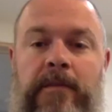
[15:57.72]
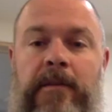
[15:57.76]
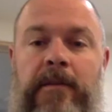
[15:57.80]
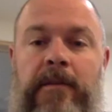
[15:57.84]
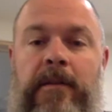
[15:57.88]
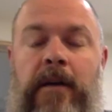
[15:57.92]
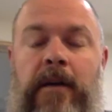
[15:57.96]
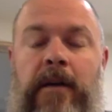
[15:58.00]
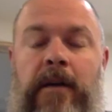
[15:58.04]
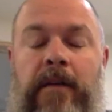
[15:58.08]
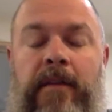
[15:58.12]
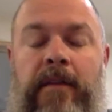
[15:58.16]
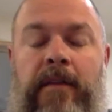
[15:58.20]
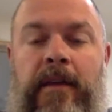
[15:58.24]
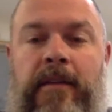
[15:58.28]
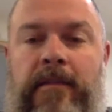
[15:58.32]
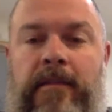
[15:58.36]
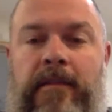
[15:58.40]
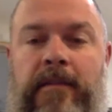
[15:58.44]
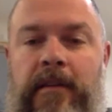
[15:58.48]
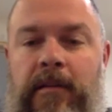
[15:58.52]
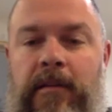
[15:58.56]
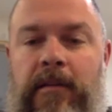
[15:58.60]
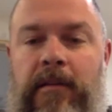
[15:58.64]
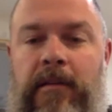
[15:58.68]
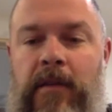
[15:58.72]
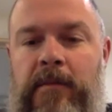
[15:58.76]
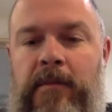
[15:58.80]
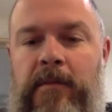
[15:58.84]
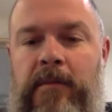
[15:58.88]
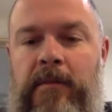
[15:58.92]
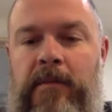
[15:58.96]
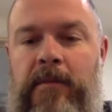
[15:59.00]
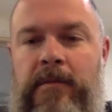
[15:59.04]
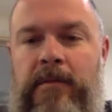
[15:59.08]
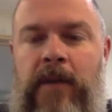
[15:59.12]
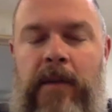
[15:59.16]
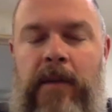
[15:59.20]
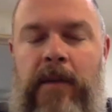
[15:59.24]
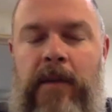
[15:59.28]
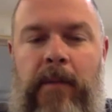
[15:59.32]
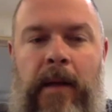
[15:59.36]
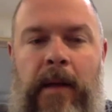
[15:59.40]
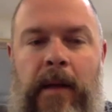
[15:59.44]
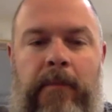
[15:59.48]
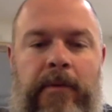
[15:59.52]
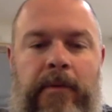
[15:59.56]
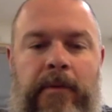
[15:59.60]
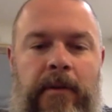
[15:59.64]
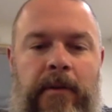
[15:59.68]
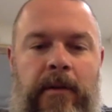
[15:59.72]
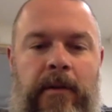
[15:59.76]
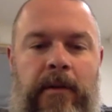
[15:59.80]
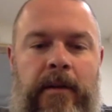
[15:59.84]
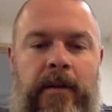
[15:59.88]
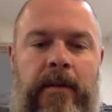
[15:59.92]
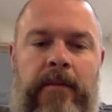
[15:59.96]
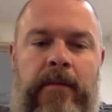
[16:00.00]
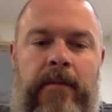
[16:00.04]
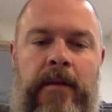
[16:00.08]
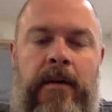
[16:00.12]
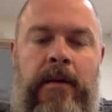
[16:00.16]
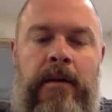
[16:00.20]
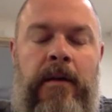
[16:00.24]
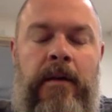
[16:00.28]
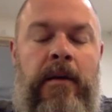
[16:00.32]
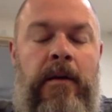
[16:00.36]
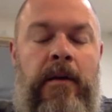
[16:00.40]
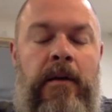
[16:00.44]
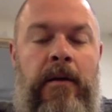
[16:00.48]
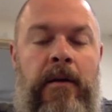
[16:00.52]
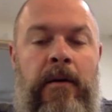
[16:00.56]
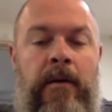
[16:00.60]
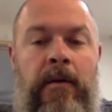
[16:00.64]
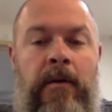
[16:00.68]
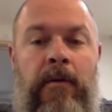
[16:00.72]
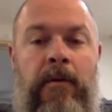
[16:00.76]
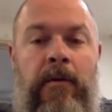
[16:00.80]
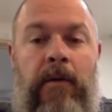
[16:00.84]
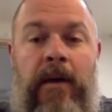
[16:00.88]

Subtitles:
No, I think it's incredible opportunity. Yeah. Well, hey,